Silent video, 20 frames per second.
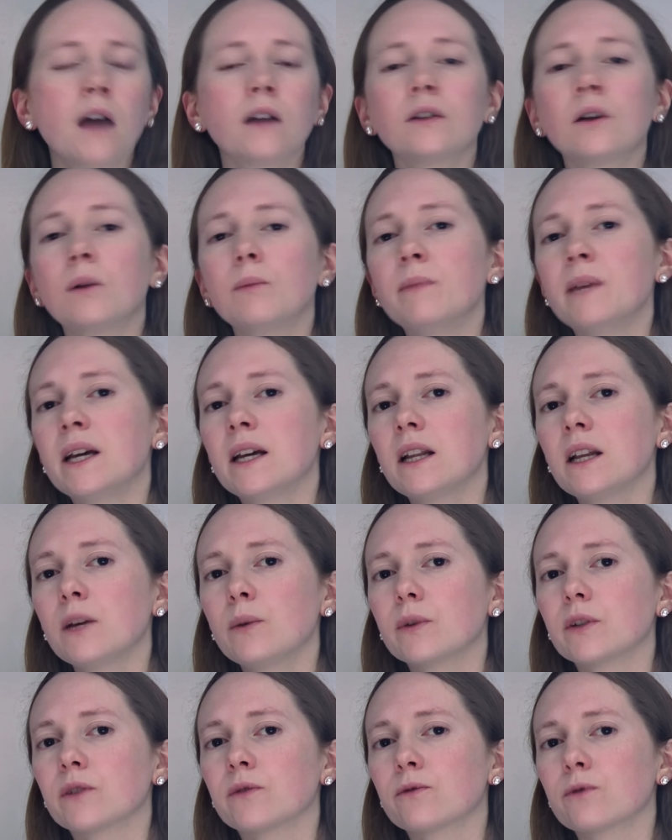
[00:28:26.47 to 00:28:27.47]
not merely
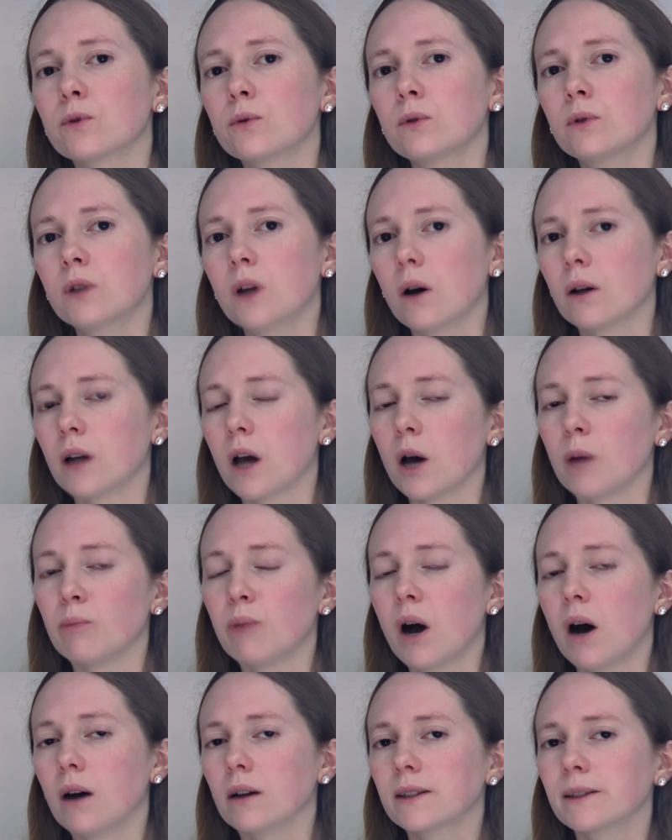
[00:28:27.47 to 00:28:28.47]
was fraud on her
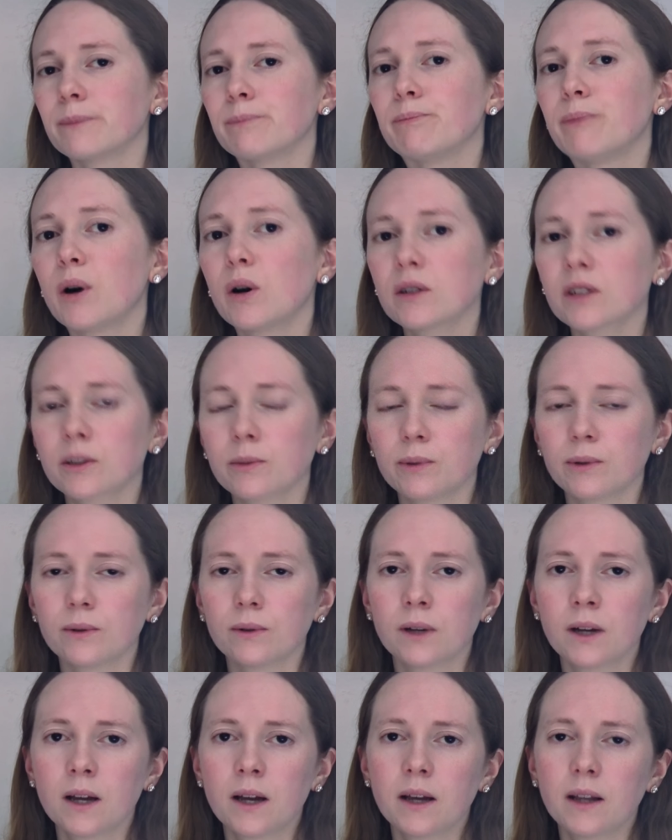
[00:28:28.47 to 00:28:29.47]
part
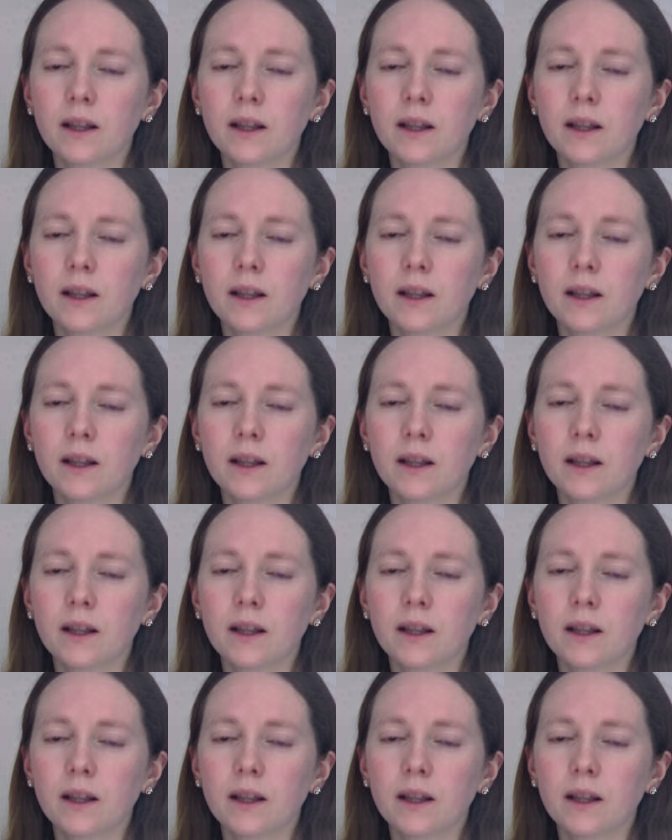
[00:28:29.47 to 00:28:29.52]
impossible,